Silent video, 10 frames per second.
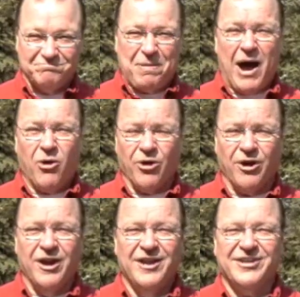
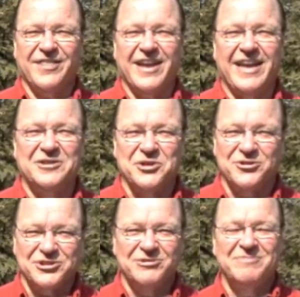Power to the
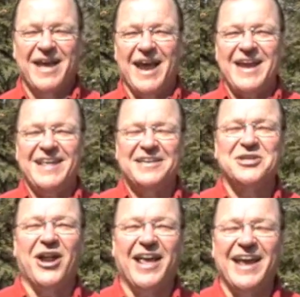geezers. Hey, that's
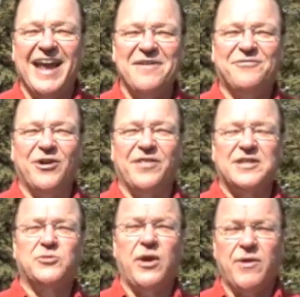all I have for you
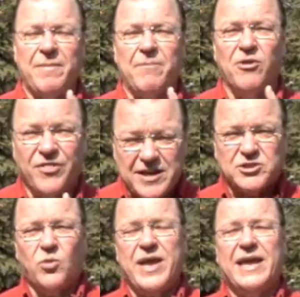this week. Remember,
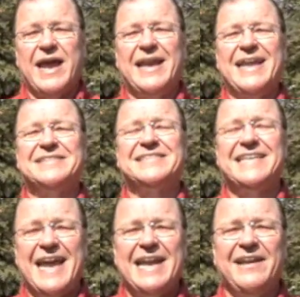this weekend is
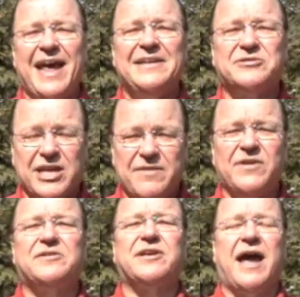daylight
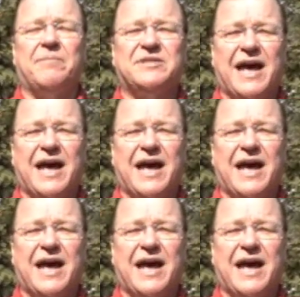savings time.